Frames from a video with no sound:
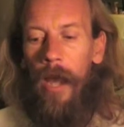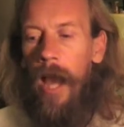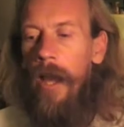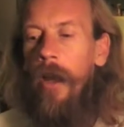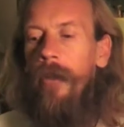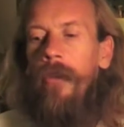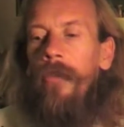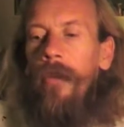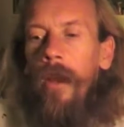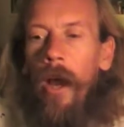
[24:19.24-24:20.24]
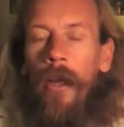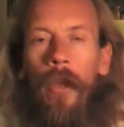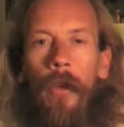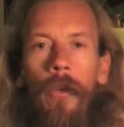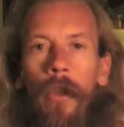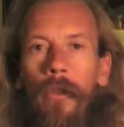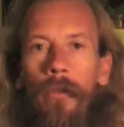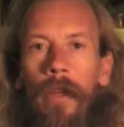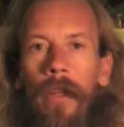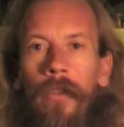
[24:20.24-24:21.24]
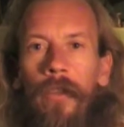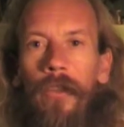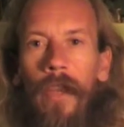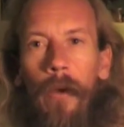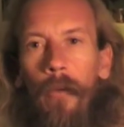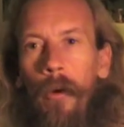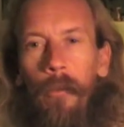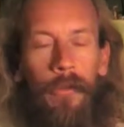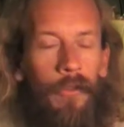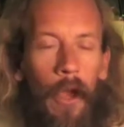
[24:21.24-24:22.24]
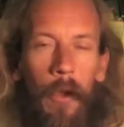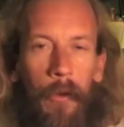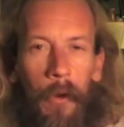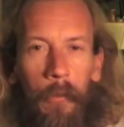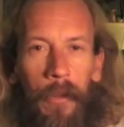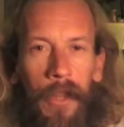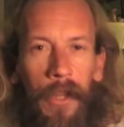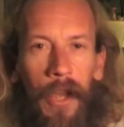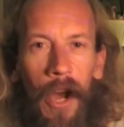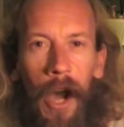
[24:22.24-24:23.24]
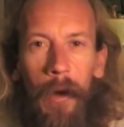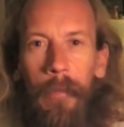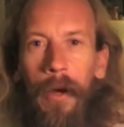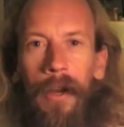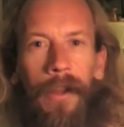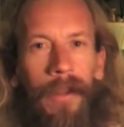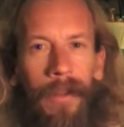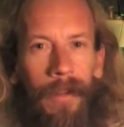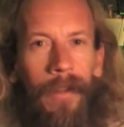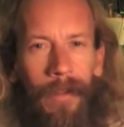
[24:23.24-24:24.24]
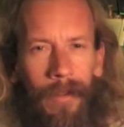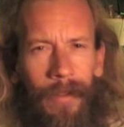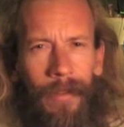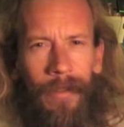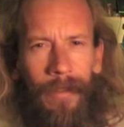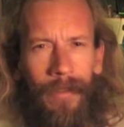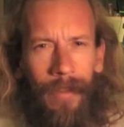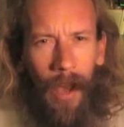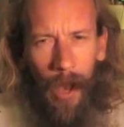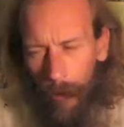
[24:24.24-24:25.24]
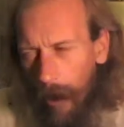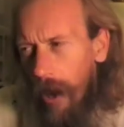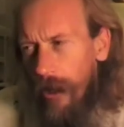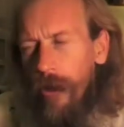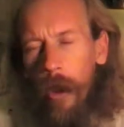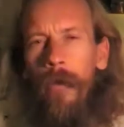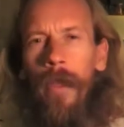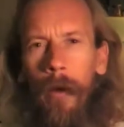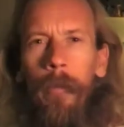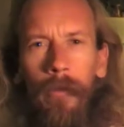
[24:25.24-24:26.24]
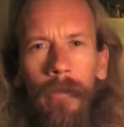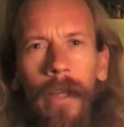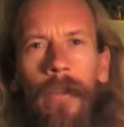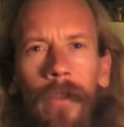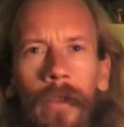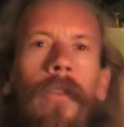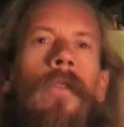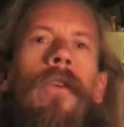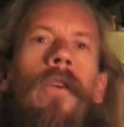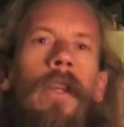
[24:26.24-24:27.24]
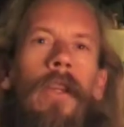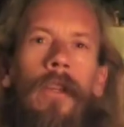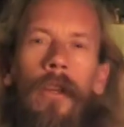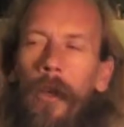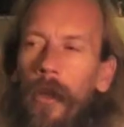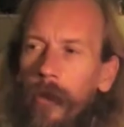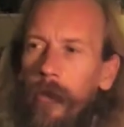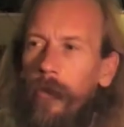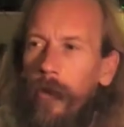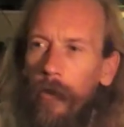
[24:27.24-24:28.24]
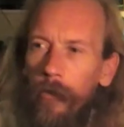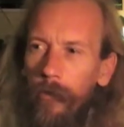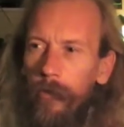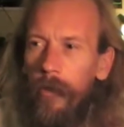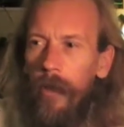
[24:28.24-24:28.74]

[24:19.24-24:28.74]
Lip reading: And I don't know the reasons yet what was going on with the car, but I know there'll be reasons for it. You know, it's sort of,